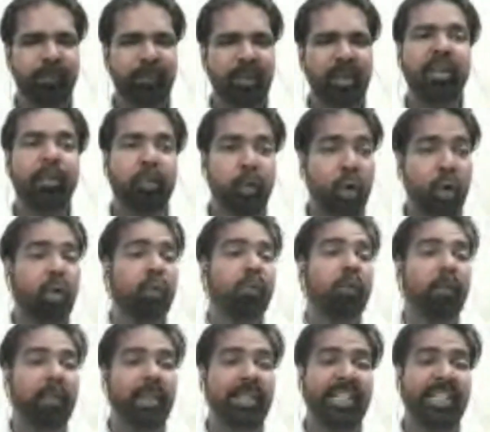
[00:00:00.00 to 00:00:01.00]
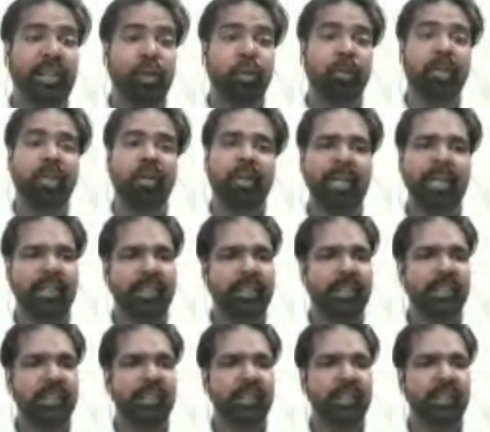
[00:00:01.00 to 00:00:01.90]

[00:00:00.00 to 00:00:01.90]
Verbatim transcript: devoid of the basic human rights.